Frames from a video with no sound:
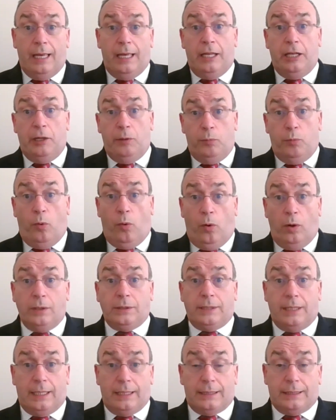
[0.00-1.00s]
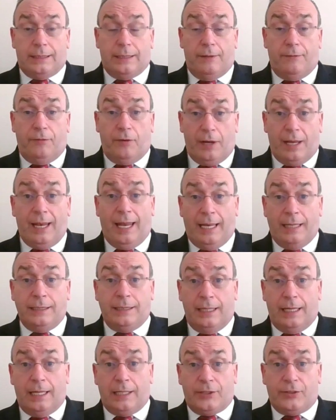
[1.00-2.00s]
He rewards us for
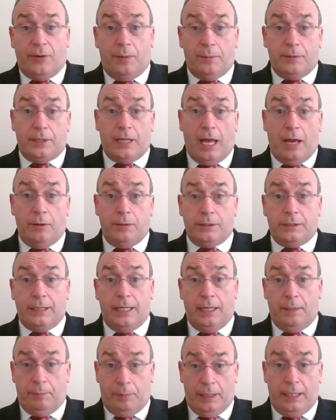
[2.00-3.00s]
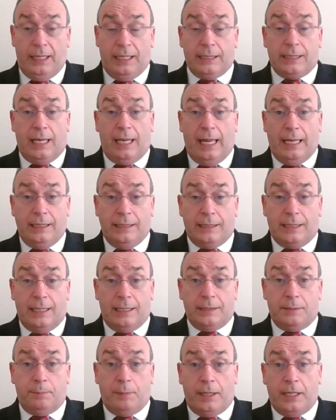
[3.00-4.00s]
cleansing us from our sin, but He has cleansed
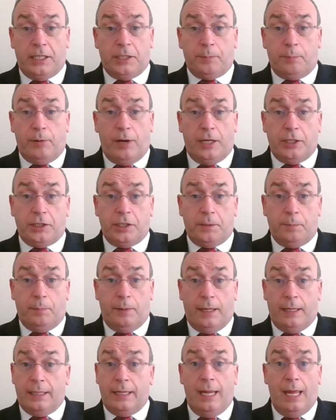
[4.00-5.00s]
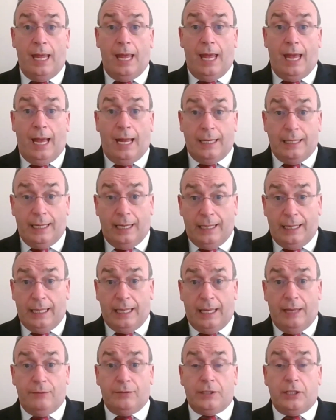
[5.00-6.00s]
us by His precious blood, and yet He
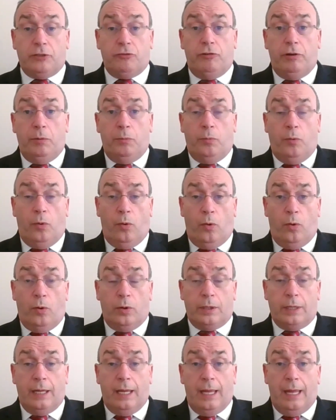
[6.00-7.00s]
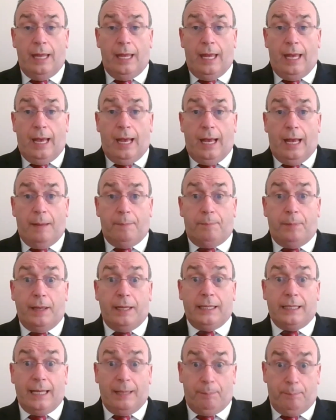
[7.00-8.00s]
gives us reward
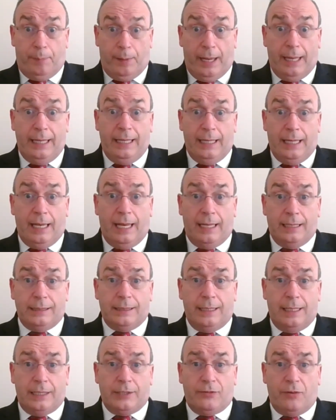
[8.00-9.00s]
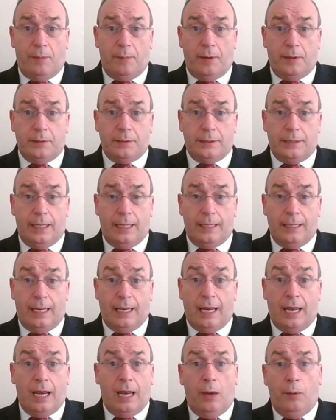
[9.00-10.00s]
by, by cleansing us from our sin
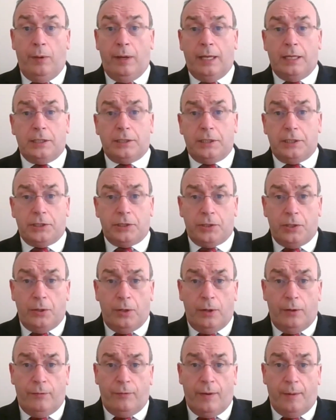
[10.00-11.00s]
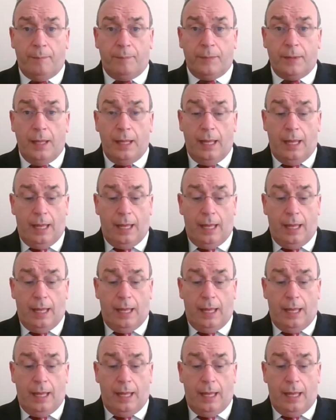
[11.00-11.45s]
and allowing us to serve Him